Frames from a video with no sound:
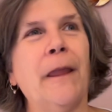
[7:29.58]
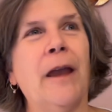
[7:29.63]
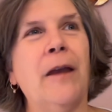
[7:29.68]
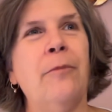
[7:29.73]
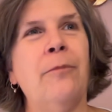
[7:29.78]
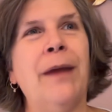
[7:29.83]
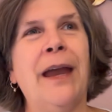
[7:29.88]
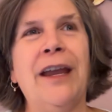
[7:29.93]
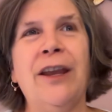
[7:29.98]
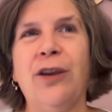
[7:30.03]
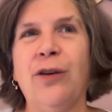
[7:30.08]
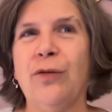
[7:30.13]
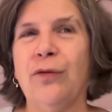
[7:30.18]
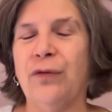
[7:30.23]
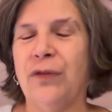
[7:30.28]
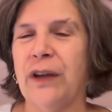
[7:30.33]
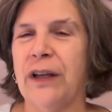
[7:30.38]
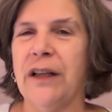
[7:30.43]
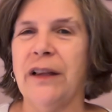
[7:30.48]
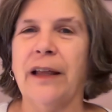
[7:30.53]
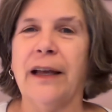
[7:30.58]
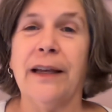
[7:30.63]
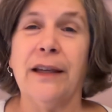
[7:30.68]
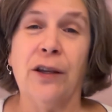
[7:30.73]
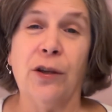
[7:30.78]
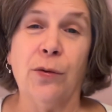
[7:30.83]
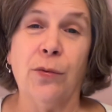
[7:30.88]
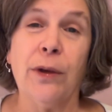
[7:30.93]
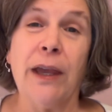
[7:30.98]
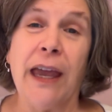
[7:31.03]
make you feel like
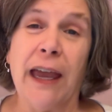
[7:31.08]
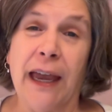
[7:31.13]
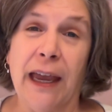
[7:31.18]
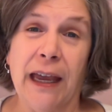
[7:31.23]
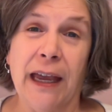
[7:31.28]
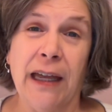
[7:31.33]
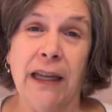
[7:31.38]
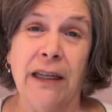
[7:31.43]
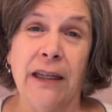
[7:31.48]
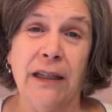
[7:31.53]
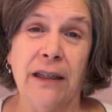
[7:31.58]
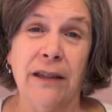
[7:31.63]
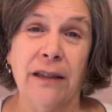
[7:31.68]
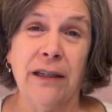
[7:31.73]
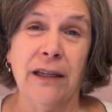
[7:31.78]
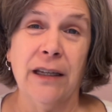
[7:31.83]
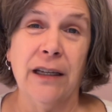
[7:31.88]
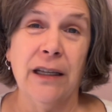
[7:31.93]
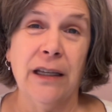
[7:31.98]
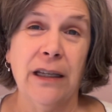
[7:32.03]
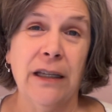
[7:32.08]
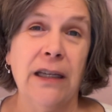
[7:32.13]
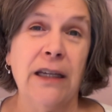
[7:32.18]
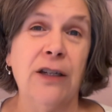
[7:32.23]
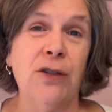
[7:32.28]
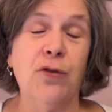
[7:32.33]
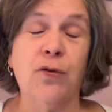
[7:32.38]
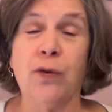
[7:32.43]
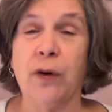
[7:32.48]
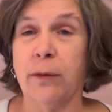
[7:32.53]
you can
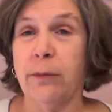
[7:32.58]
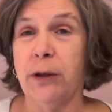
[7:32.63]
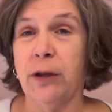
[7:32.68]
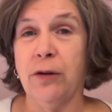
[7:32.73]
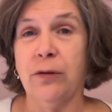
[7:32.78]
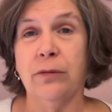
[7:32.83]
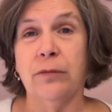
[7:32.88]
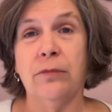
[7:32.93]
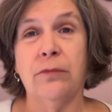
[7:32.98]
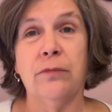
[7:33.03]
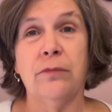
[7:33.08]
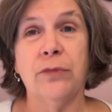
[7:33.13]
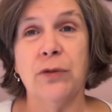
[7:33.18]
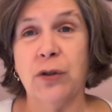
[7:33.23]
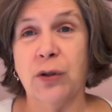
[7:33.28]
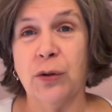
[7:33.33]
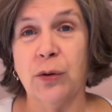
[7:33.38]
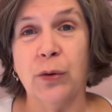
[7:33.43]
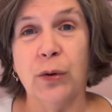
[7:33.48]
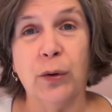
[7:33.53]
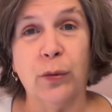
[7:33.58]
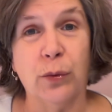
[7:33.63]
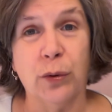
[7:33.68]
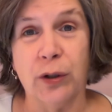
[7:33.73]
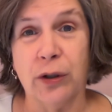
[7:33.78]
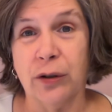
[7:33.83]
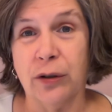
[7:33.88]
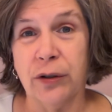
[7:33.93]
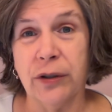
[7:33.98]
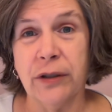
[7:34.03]
contribute to the
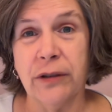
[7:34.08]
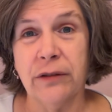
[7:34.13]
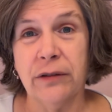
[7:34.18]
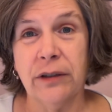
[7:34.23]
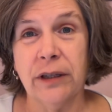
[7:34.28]
world,